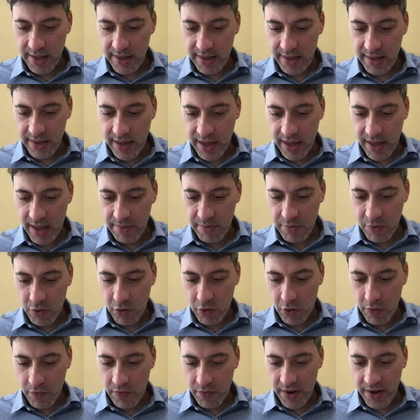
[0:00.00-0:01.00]
time
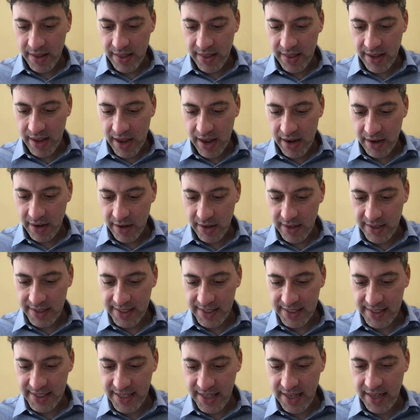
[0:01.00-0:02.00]
over the arc
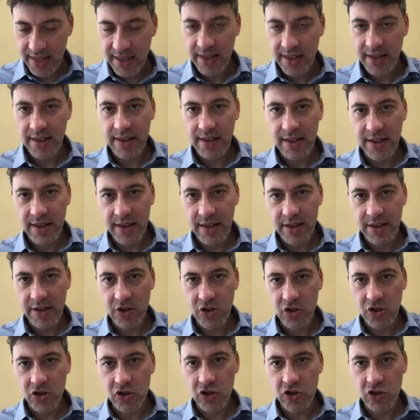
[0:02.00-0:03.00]
C.
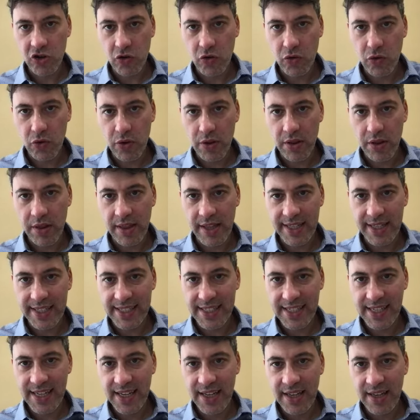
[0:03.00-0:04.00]
So the
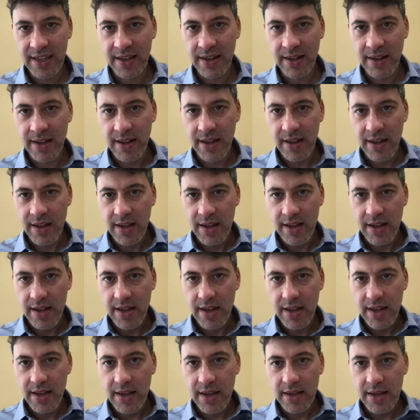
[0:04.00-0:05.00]
C
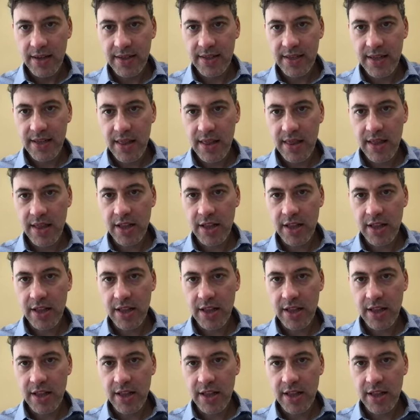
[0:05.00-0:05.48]
is the